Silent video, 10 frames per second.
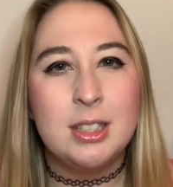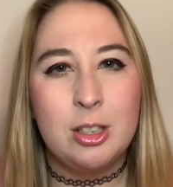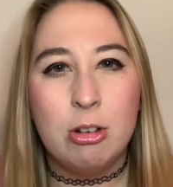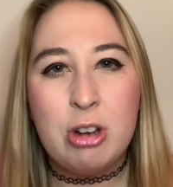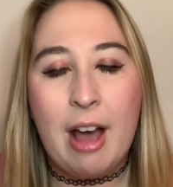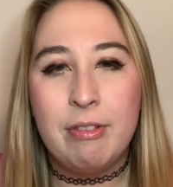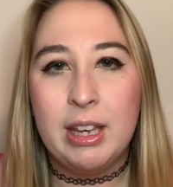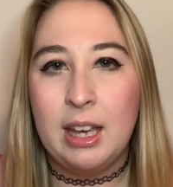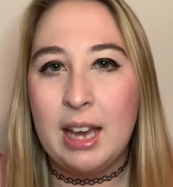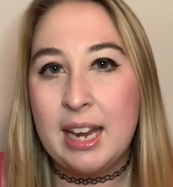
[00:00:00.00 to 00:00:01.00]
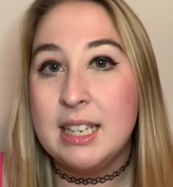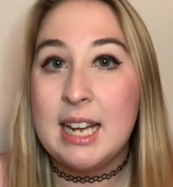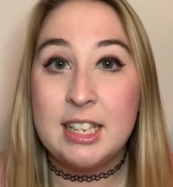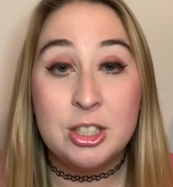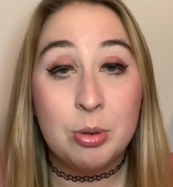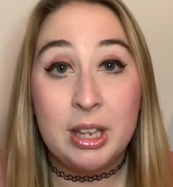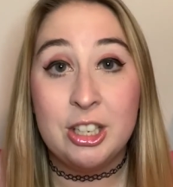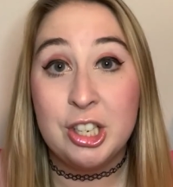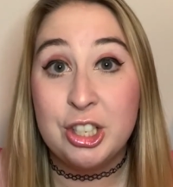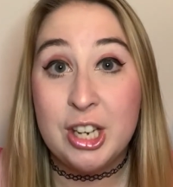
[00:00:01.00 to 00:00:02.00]
you know, traveling can kind of test a
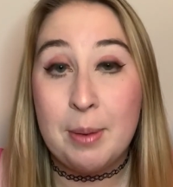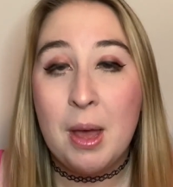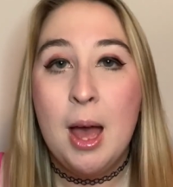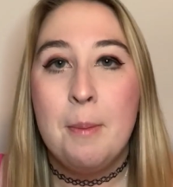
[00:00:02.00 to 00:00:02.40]
relationship,